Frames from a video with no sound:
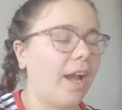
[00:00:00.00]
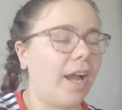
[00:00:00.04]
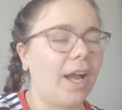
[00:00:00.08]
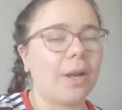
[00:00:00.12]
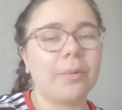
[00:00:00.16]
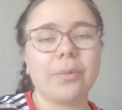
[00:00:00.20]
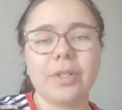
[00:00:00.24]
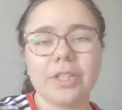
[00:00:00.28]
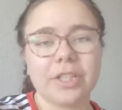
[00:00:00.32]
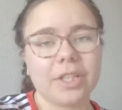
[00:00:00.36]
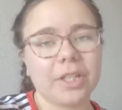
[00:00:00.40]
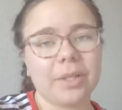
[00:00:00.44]

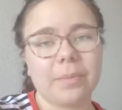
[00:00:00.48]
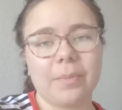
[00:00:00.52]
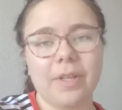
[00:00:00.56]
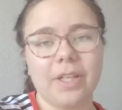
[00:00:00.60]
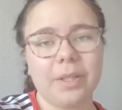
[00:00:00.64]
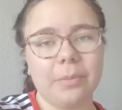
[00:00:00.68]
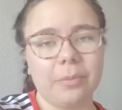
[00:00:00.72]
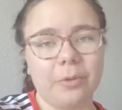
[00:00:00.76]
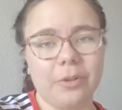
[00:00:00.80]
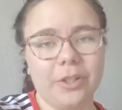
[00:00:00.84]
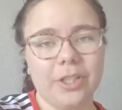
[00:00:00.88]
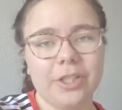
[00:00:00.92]
I wish I could
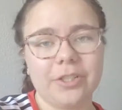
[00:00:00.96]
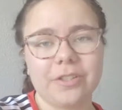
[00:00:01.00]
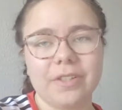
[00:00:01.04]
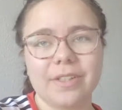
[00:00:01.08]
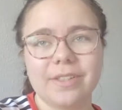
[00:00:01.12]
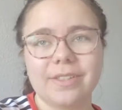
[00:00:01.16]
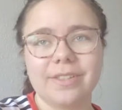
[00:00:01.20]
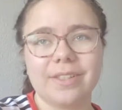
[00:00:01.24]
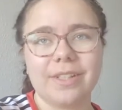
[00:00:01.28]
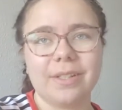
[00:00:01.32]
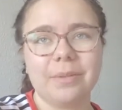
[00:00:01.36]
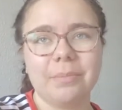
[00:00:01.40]
make it more
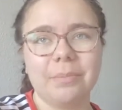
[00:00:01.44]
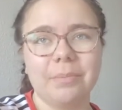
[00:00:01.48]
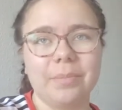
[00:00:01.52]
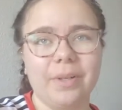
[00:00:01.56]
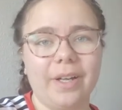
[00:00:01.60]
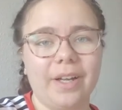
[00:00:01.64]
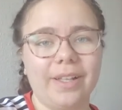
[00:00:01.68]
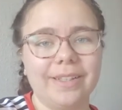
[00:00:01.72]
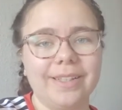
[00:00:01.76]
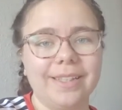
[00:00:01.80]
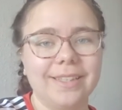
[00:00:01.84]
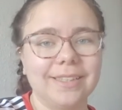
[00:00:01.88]
interesting,
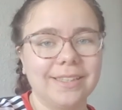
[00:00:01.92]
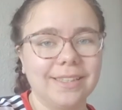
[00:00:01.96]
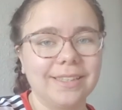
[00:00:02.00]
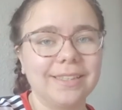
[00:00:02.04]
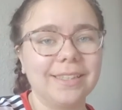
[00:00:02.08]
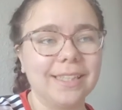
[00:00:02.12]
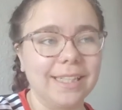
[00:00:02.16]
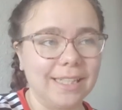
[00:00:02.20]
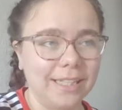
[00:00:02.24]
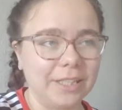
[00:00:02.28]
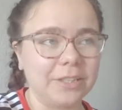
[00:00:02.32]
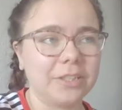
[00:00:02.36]
but this
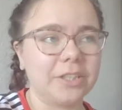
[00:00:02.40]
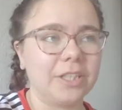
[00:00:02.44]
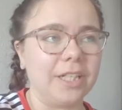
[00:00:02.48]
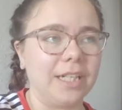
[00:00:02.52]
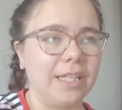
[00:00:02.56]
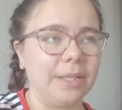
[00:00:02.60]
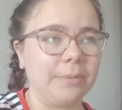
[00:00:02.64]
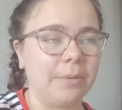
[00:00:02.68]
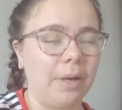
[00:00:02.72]
is literally